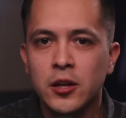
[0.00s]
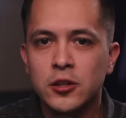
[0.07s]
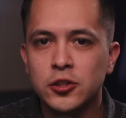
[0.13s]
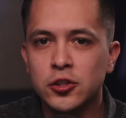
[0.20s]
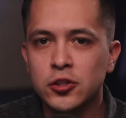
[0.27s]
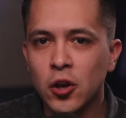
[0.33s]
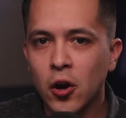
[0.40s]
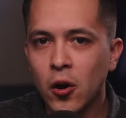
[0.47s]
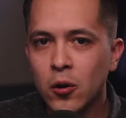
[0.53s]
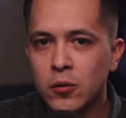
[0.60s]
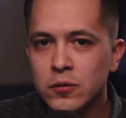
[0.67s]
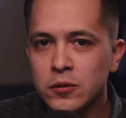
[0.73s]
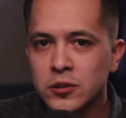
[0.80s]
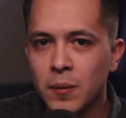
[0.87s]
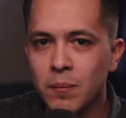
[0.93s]

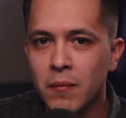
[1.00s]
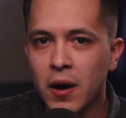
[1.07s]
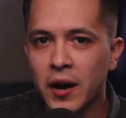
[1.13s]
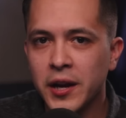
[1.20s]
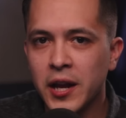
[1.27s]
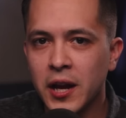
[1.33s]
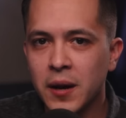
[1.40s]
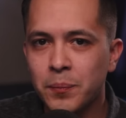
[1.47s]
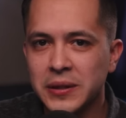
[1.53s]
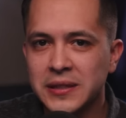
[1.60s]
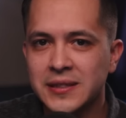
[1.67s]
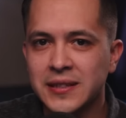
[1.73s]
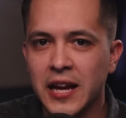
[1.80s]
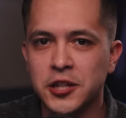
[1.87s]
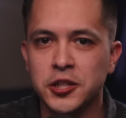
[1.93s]
so demonic
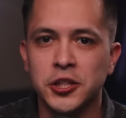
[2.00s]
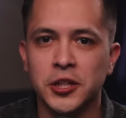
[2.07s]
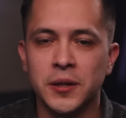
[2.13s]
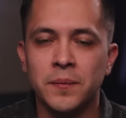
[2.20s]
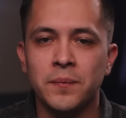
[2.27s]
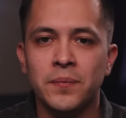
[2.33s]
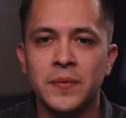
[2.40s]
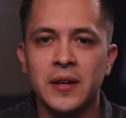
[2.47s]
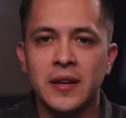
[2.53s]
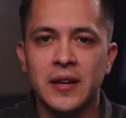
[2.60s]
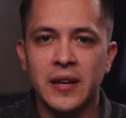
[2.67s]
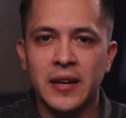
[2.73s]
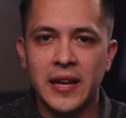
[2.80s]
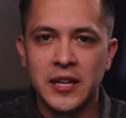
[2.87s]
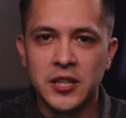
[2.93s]
possession
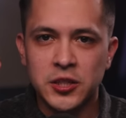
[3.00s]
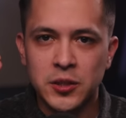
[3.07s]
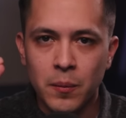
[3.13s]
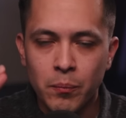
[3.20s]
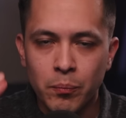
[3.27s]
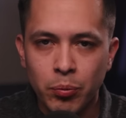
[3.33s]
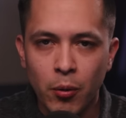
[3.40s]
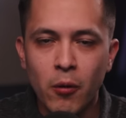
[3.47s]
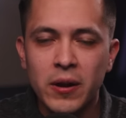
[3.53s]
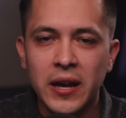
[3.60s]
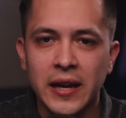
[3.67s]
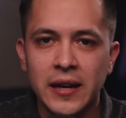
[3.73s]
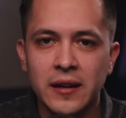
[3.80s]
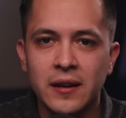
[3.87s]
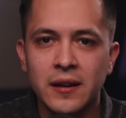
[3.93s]
is
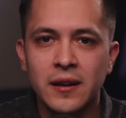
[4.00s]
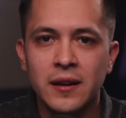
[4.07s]
broken